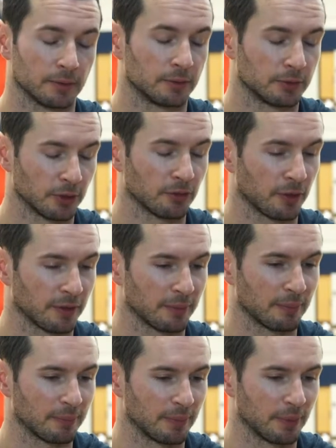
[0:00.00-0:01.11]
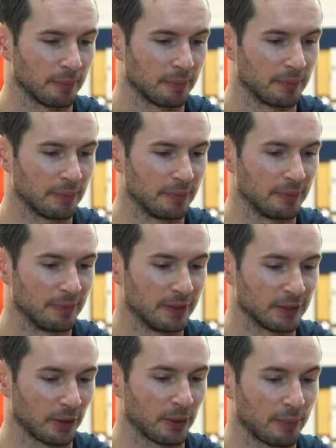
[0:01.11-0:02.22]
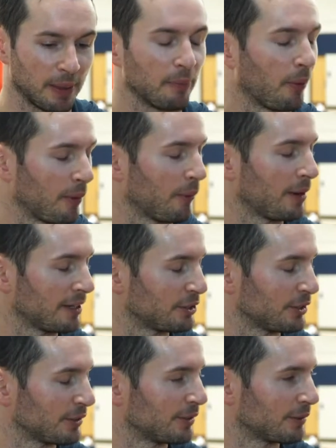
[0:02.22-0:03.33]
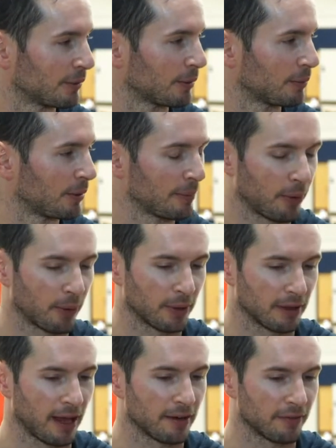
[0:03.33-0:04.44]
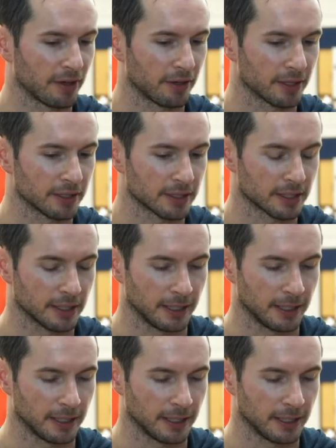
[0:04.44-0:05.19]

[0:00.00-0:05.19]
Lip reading: Truthfully, it's hard to pinpoint one issue. We're pretty poor in a lot of areas,